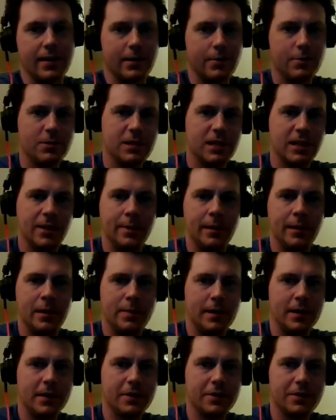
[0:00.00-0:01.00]
He was telling me
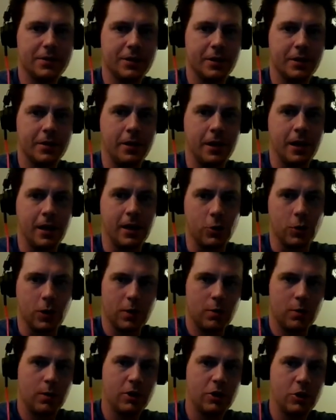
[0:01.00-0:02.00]
about this the other day. You got
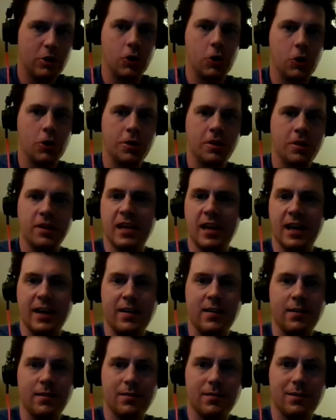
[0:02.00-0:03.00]
to watch Shaun of the Dead